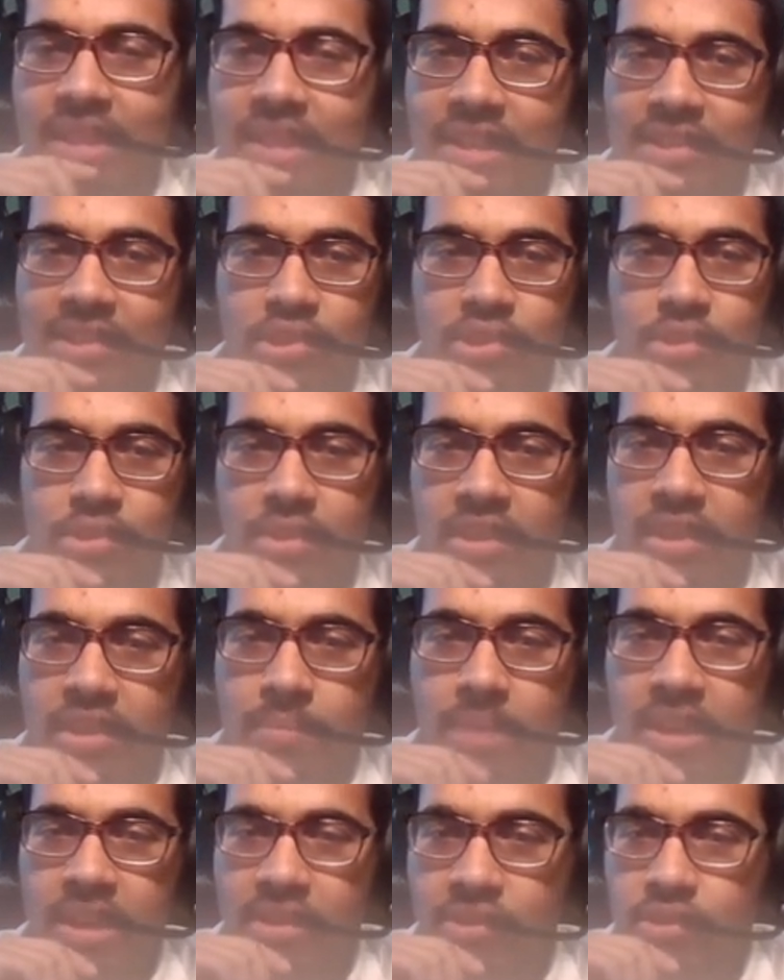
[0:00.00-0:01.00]
it's tricky,
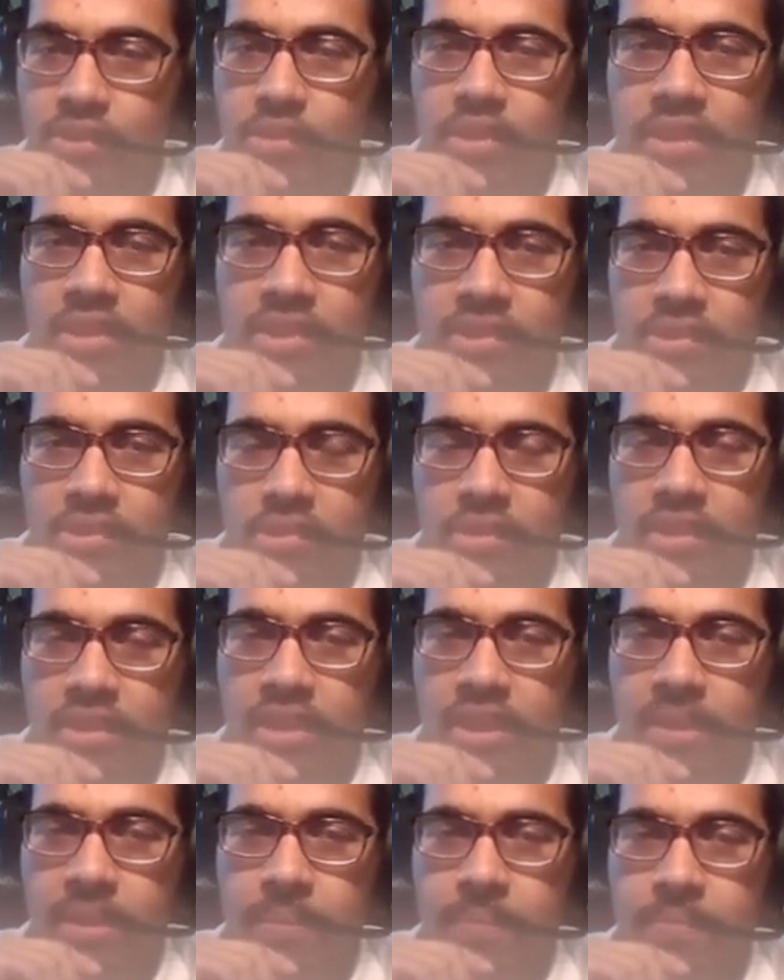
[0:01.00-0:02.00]
man. It's tricky. It's
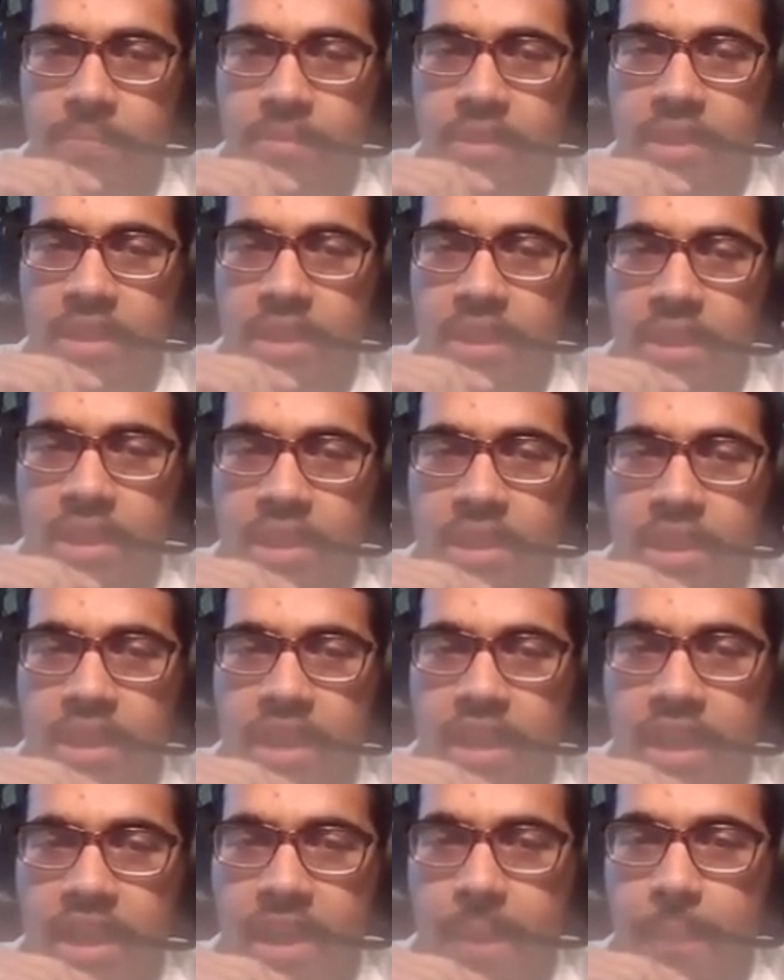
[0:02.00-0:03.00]
tricky.
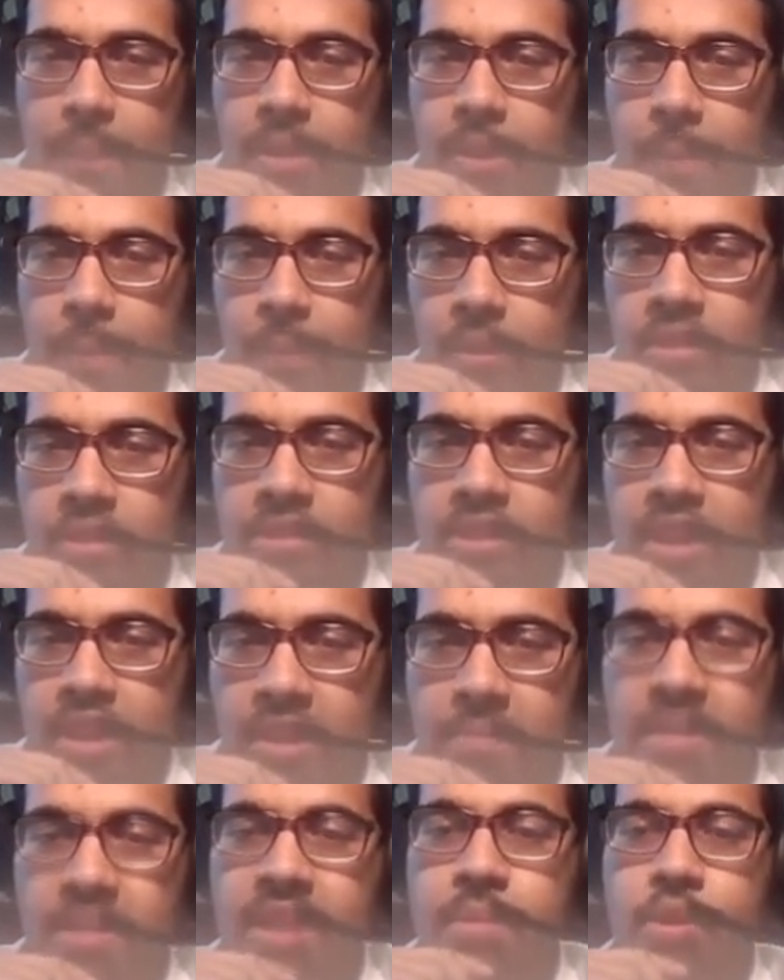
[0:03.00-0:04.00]
I'm going to put
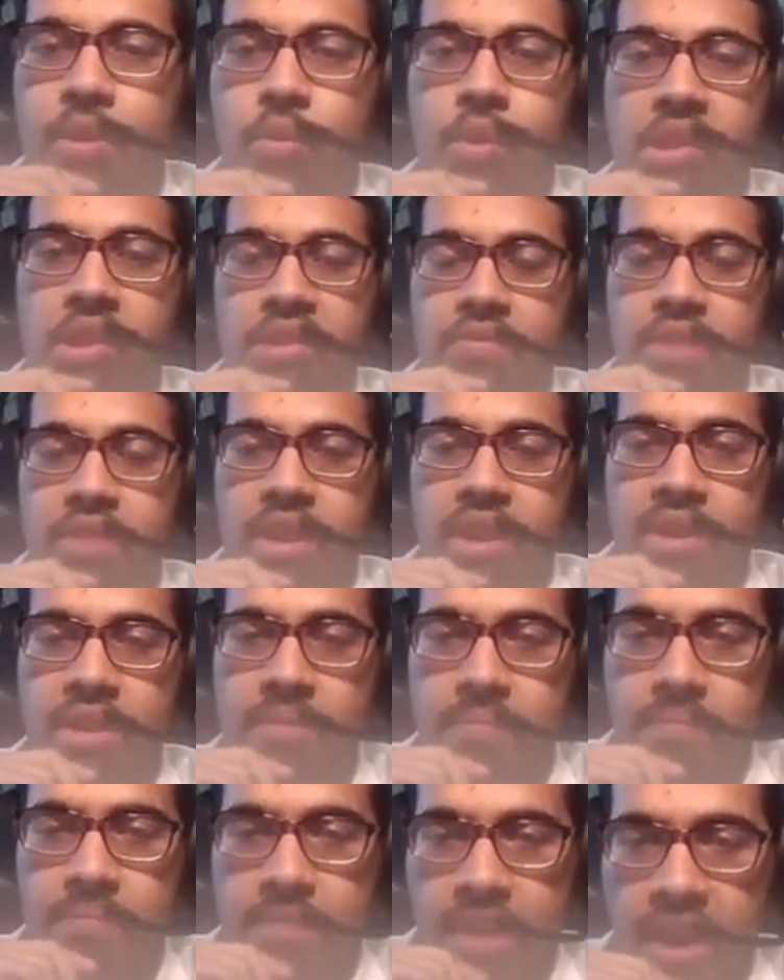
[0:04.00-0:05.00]
and maybe qualify.
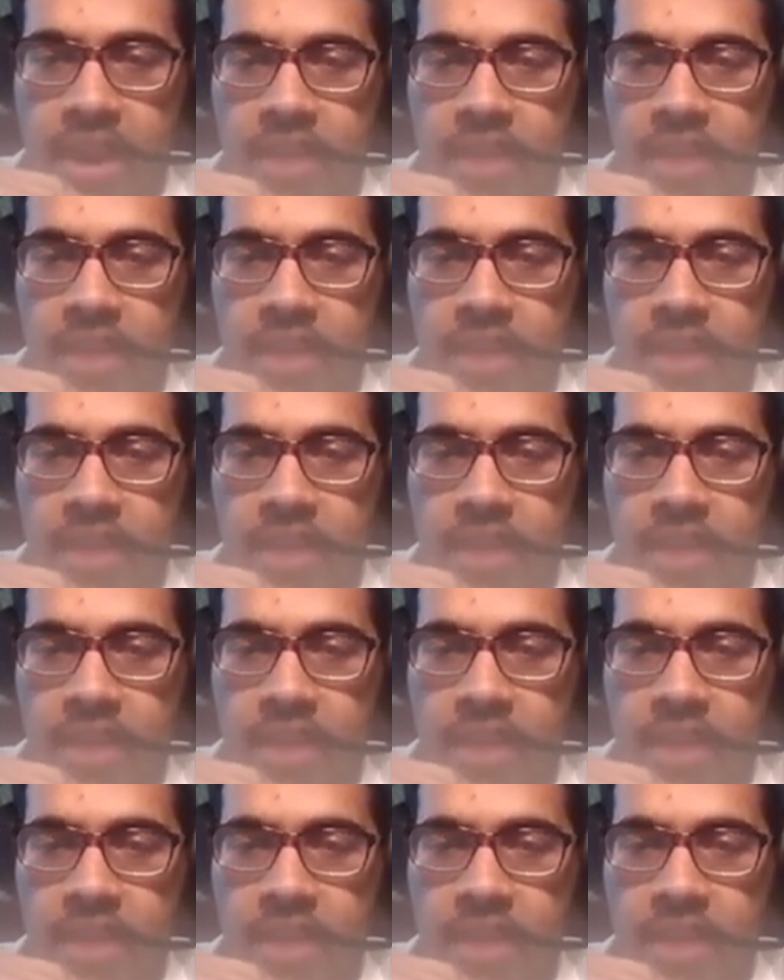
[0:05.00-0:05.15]
I